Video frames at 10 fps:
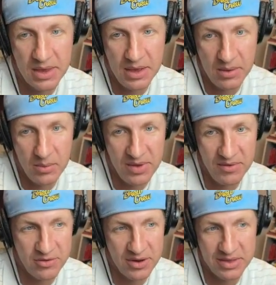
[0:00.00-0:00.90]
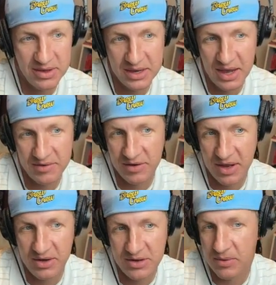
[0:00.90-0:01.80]
We have strength in catching. I
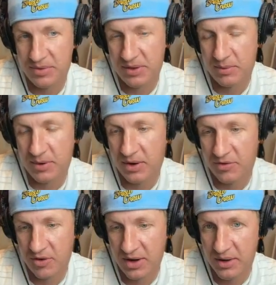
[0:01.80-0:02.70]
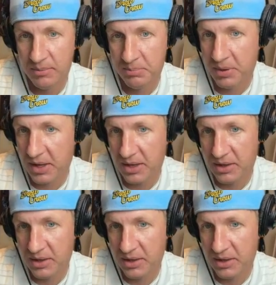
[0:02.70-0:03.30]
don't think we're going to trade it. But